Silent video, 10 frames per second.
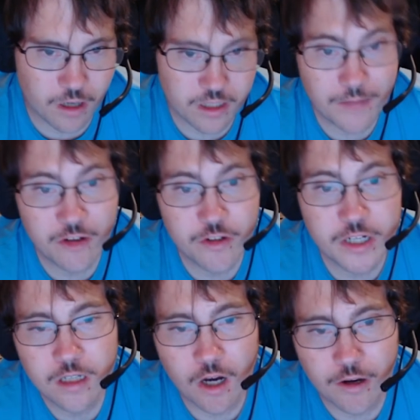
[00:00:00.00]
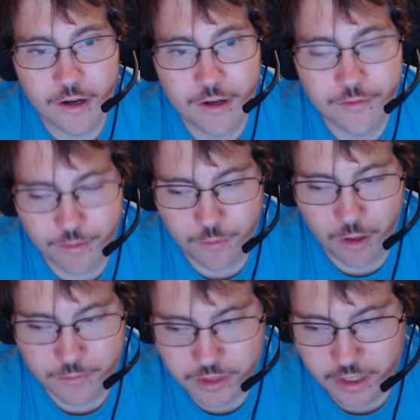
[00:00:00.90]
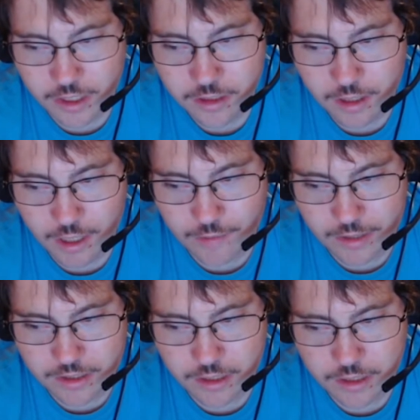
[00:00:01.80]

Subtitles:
boundary of the Roman of a